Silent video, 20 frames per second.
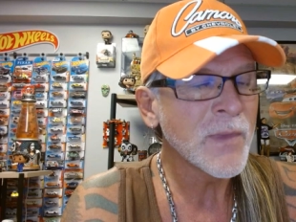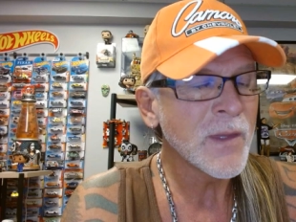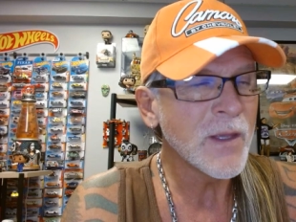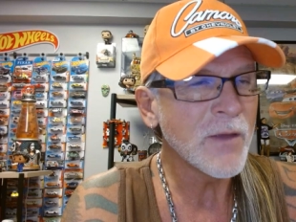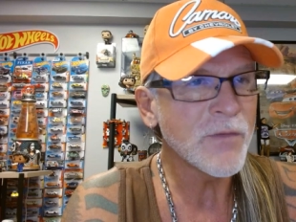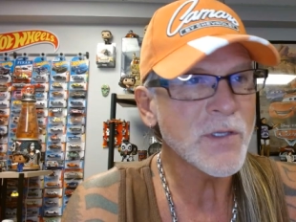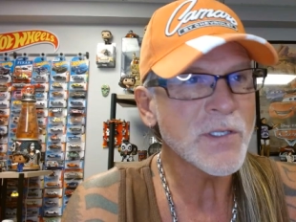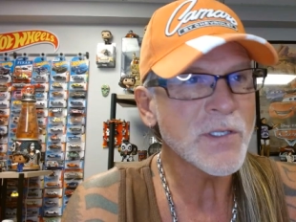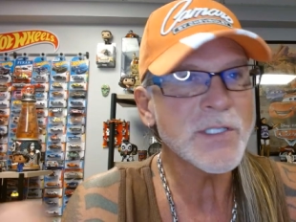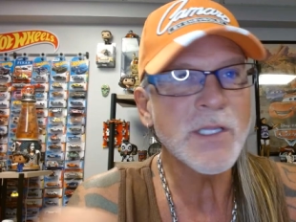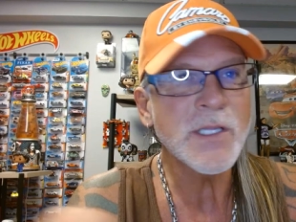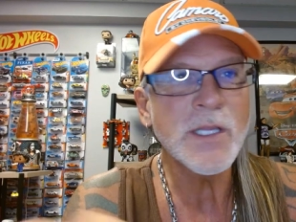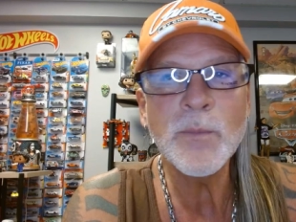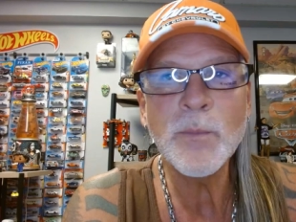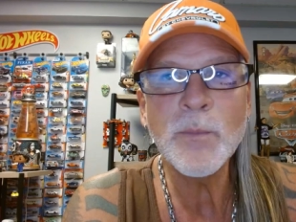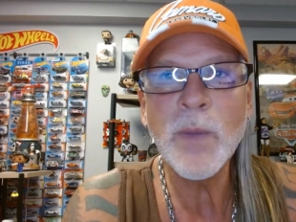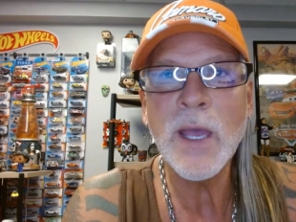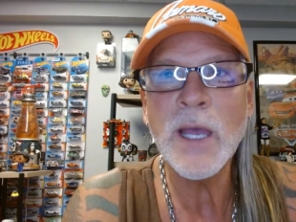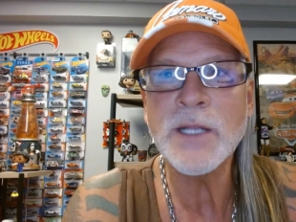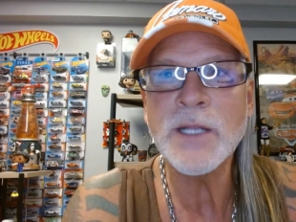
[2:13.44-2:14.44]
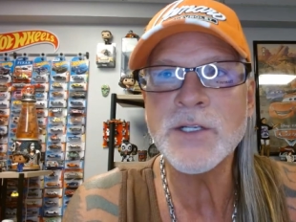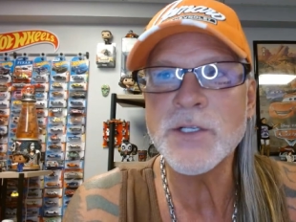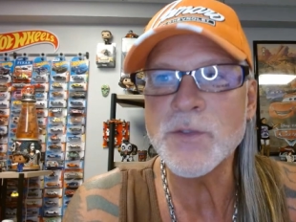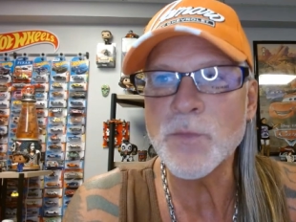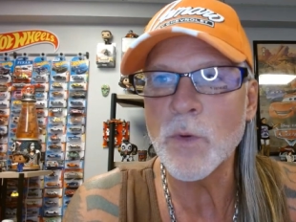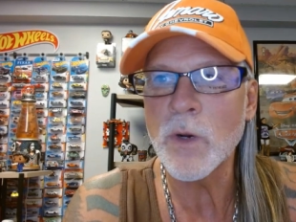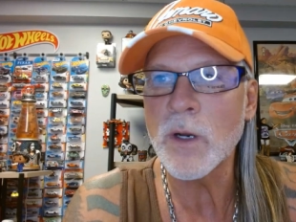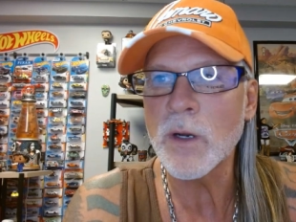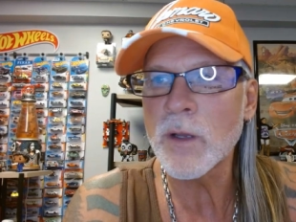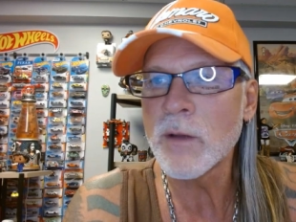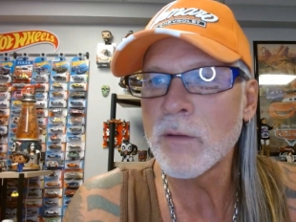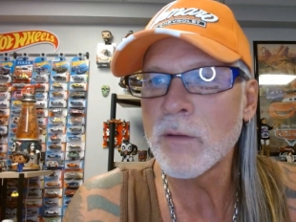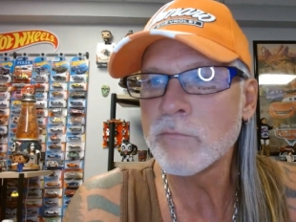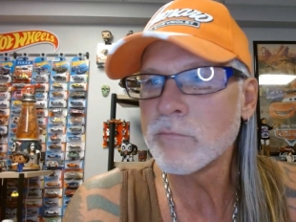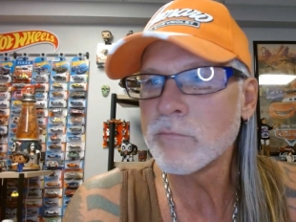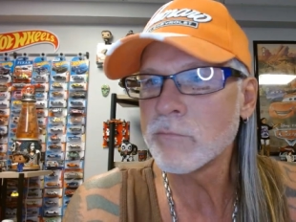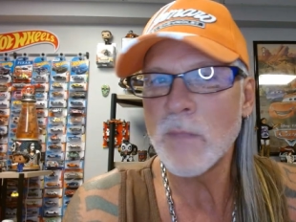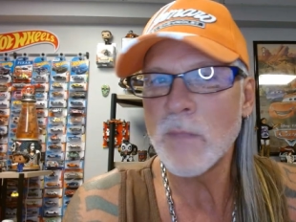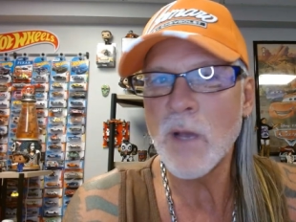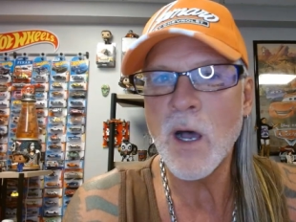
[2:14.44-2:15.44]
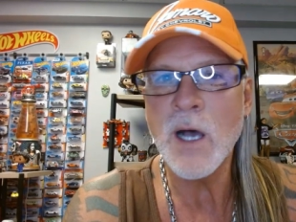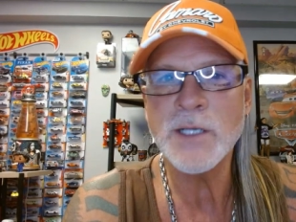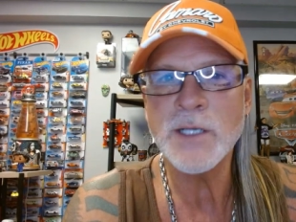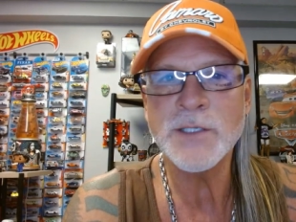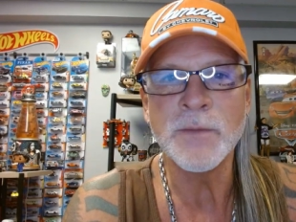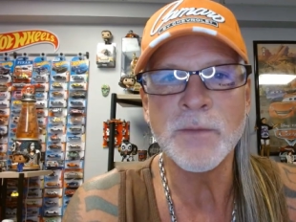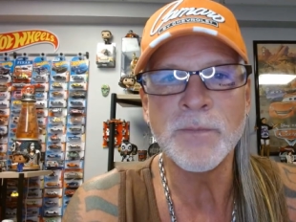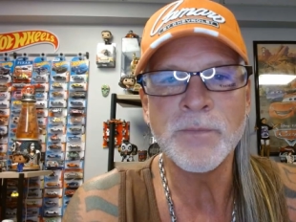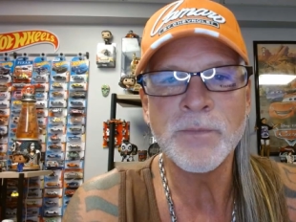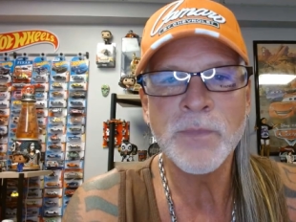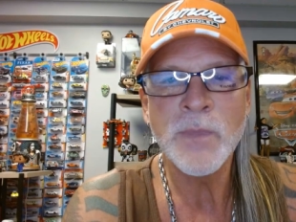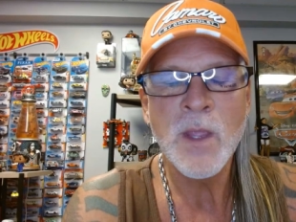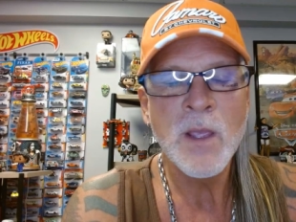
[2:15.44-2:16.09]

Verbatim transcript: If the sleep patches work, awesome.